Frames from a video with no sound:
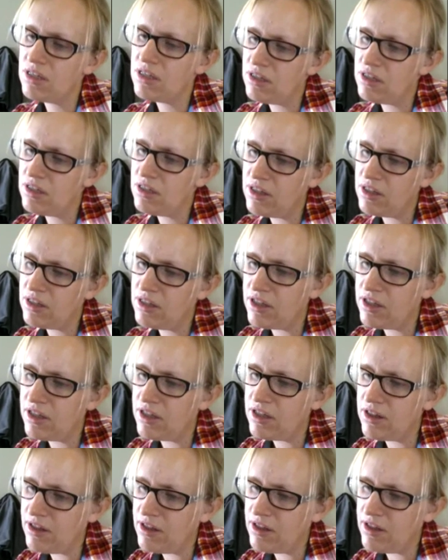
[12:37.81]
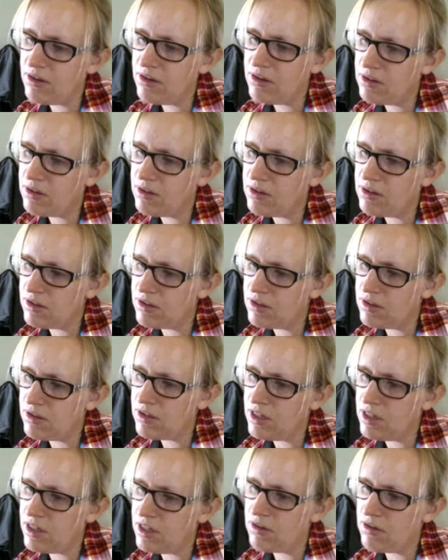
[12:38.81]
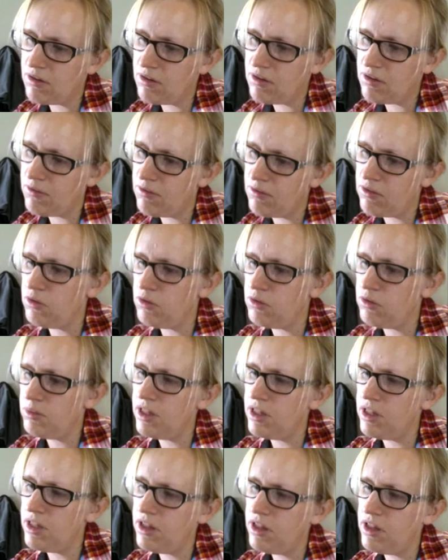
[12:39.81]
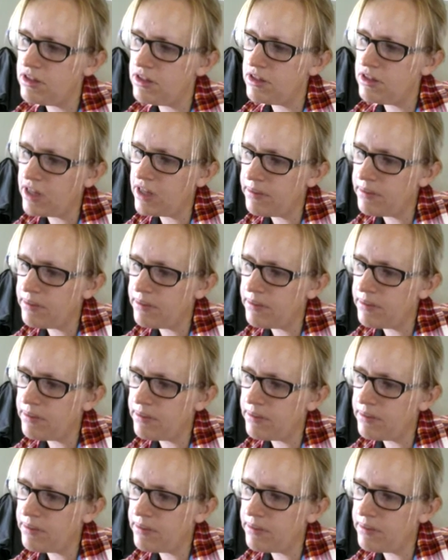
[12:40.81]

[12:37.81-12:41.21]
That one kind of threw me there. Okay.